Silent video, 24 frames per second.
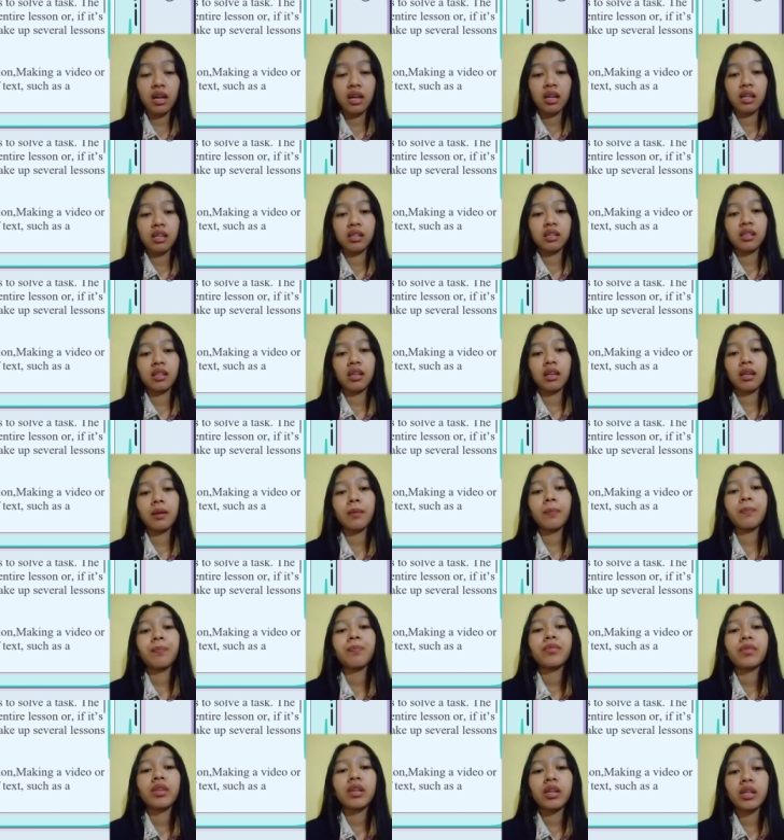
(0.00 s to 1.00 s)
that
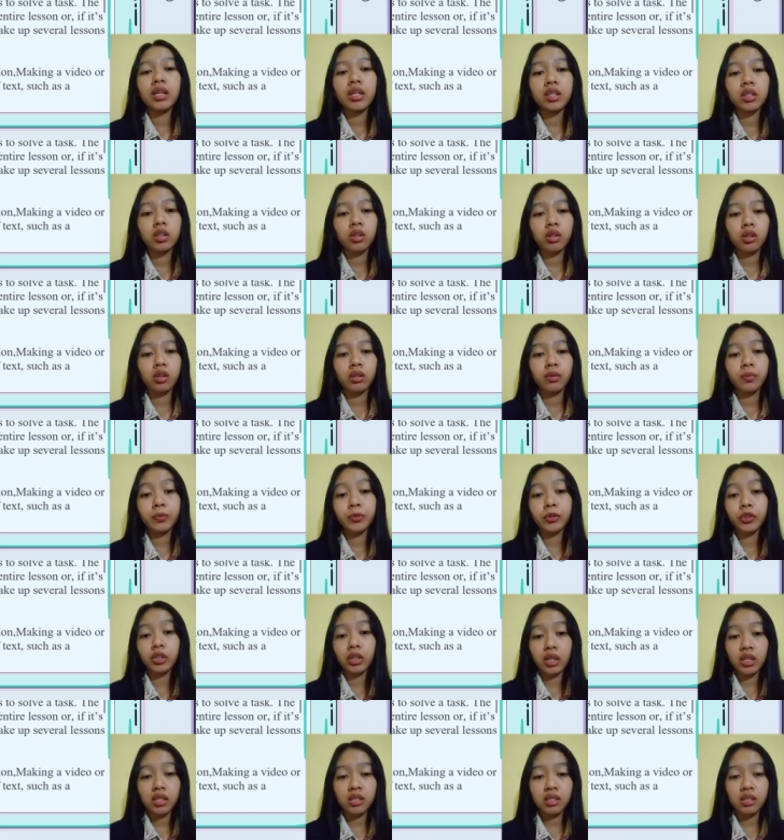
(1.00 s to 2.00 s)

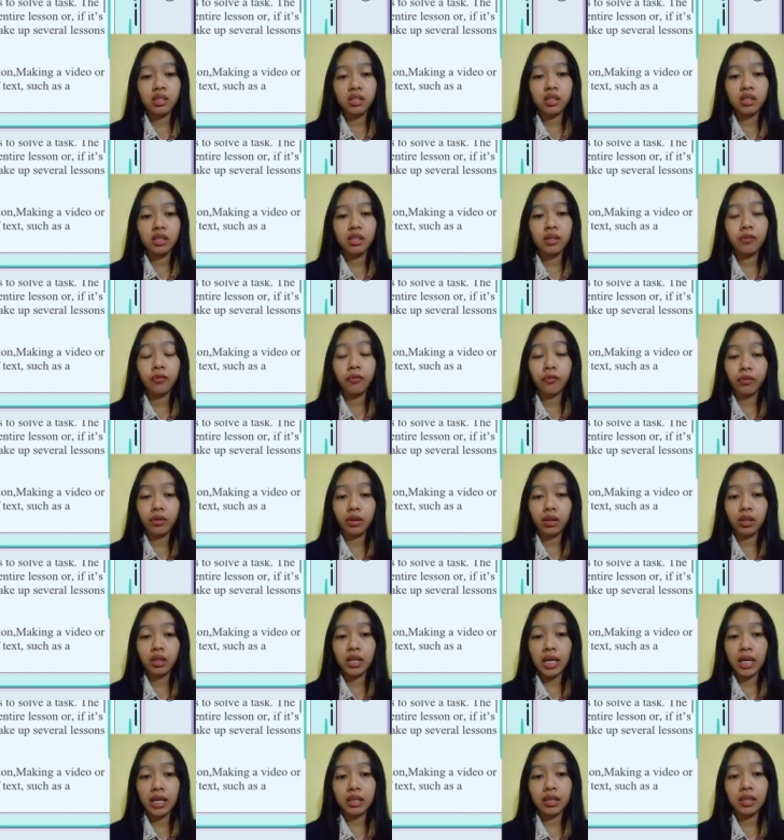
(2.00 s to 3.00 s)
incorporates different
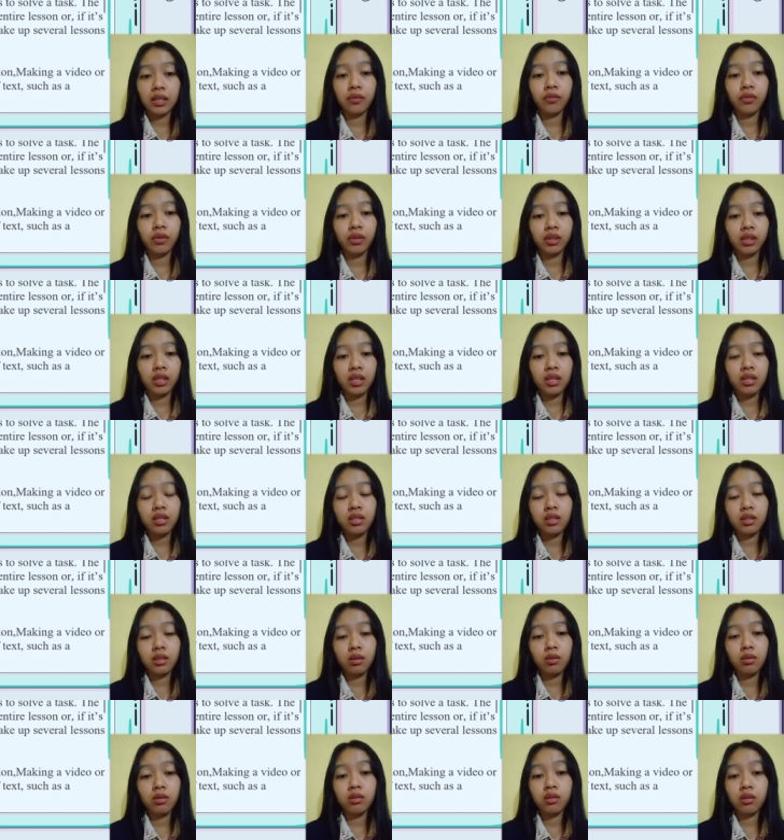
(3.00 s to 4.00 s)
activities to
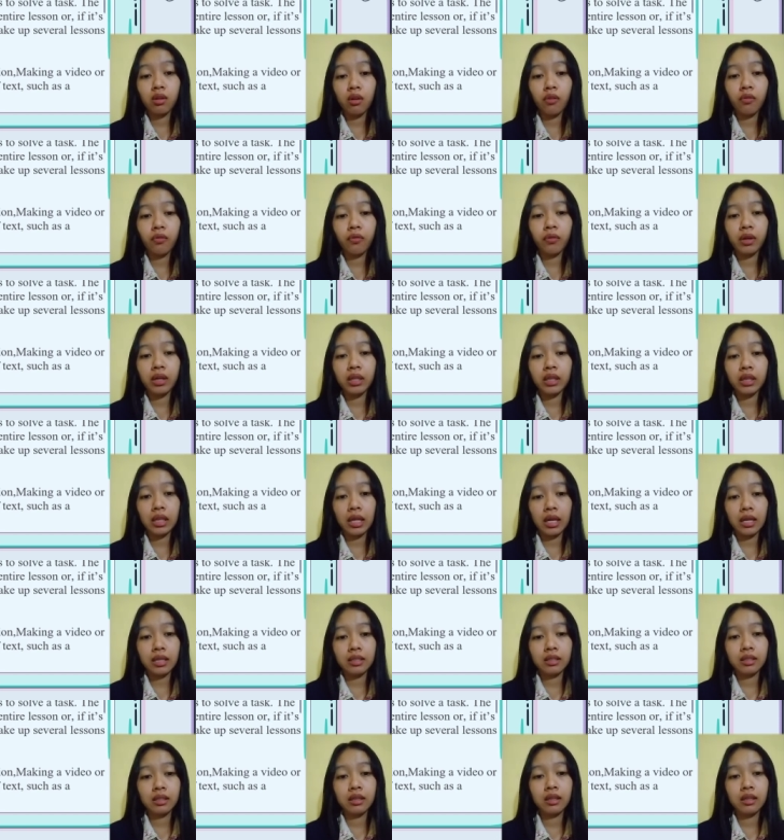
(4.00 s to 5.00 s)
solve a task.